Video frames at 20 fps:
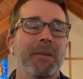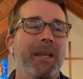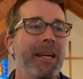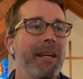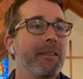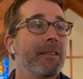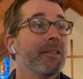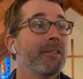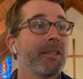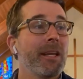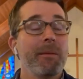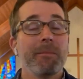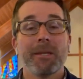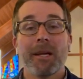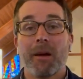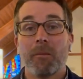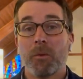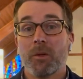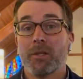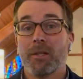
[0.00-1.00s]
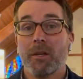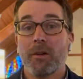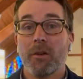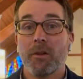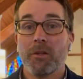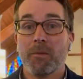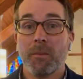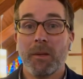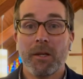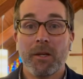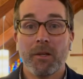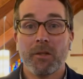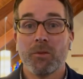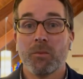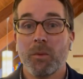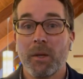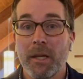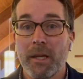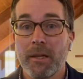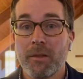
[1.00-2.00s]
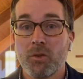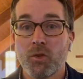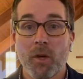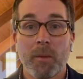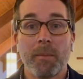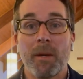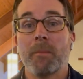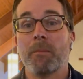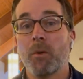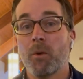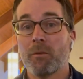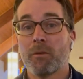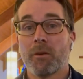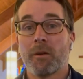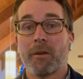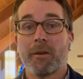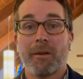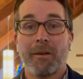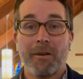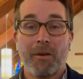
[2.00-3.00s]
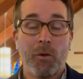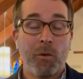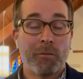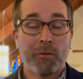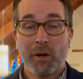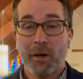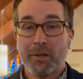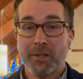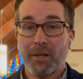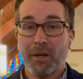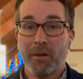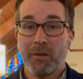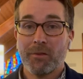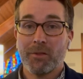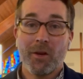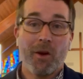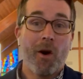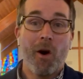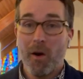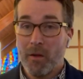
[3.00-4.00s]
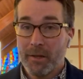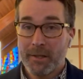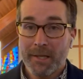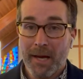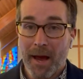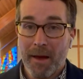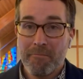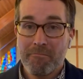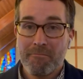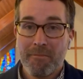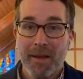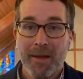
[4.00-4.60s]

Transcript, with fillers: And at the same time, we're sinners because we trip up over our, over ourselves all the time.